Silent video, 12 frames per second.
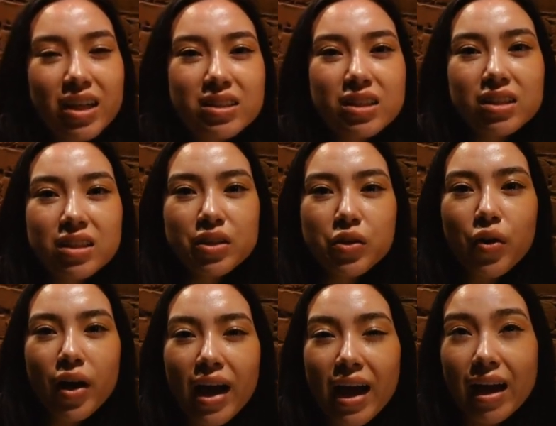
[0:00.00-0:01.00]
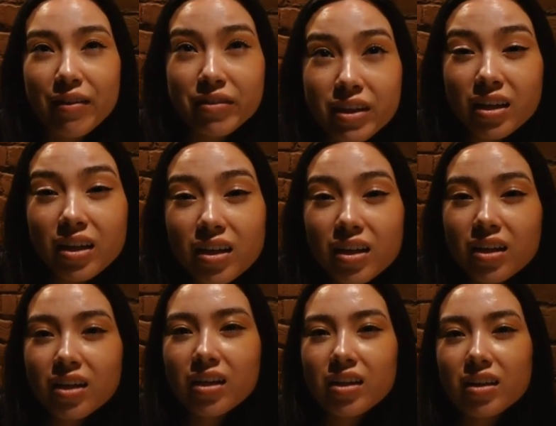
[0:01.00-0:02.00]
It's a little heavy.
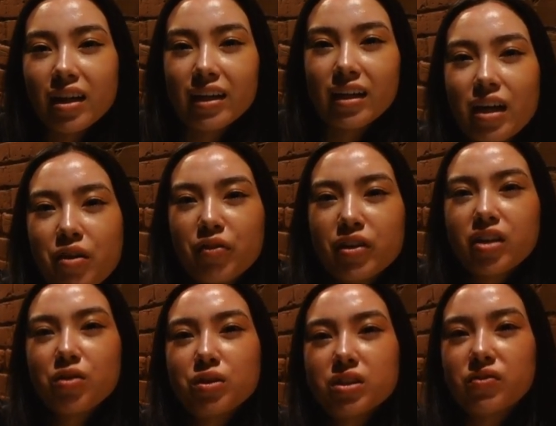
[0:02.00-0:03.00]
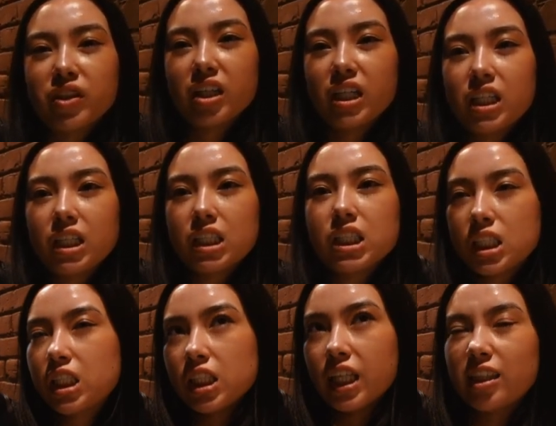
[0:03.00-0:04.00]
Like everything was very
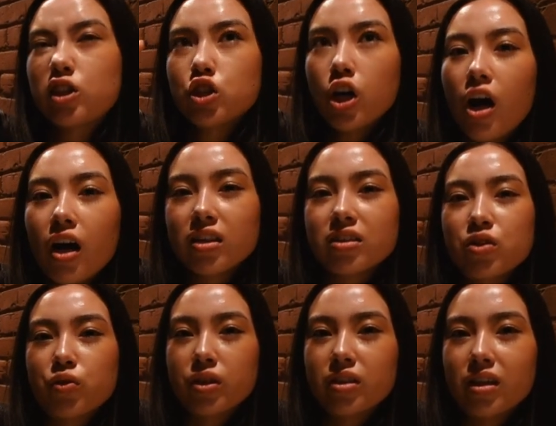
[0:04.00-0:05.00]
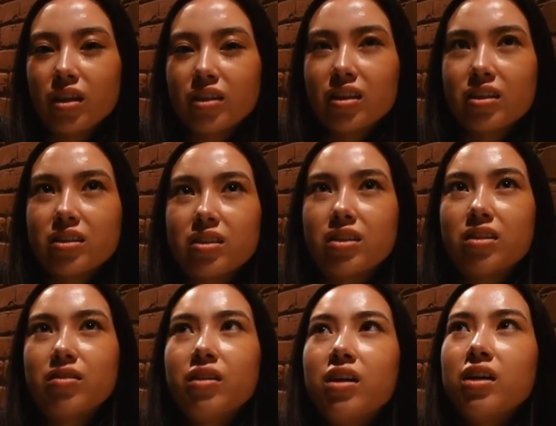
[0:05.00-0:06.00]
like sauce, grilled onions
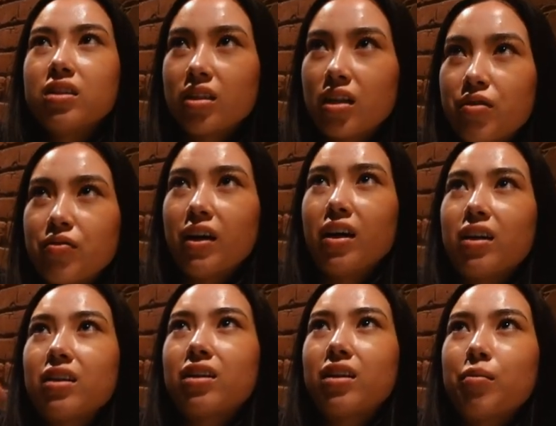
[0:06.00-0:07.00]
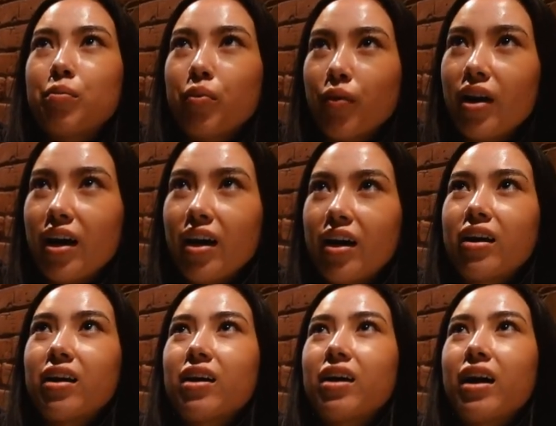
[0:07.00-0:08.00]
and duck fat, the
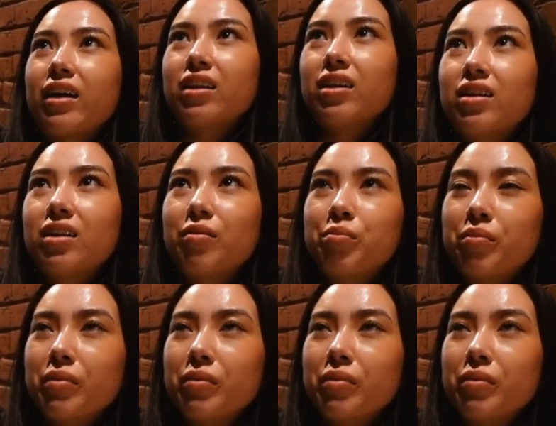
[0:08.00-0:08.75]
bread, and then the